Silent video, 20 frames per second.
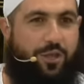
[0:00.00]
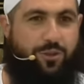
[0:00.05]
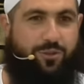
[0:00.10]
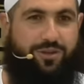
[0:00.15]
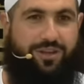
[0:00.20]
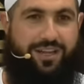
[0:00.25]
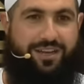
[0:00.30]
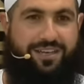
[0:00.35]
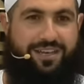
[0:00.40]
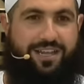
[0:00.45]

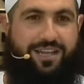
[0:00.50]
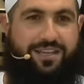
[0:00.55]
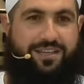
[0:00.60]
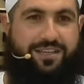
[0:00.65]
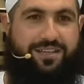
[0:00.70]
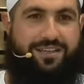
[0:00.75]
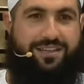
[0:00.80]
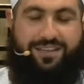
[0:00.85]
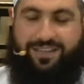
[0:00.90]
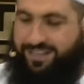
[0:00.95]
Allah.
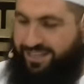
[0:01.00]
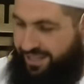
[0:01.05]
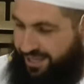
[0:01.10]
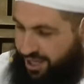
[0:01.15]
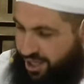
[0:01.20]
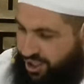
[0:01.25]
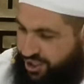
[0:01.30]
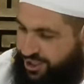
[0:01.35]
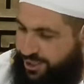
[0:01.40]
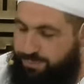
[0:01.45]

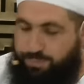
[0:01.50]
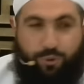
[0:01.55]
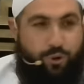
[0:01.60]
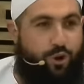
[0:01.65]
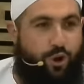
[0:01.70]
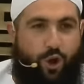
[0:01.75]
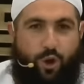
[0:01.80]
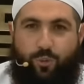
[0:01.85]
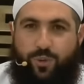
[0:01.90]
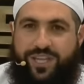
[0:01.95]
She
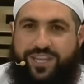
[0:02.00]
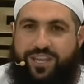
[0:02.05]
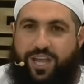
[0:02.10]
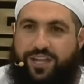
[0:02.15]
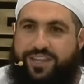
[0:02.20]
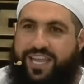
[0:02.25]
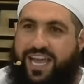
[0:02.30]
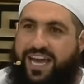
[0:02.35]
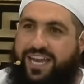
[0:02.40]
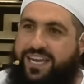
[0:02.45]
put her window
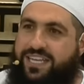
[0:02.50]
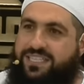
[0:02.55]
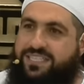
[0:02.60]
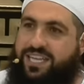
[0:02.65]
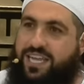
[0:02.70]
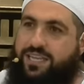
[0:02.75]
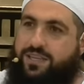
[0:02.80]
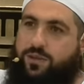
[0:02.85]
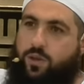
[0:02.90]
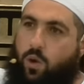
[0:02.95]
down and
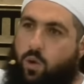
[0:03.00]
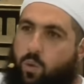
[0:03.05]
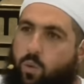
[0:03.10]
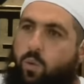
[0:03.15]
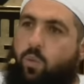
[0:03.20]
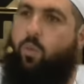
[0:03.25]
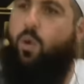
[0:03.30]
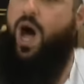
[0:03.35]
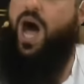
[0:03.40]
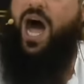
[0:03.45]
said,
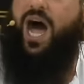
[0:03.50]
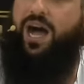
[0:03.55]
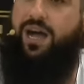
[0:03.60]
What?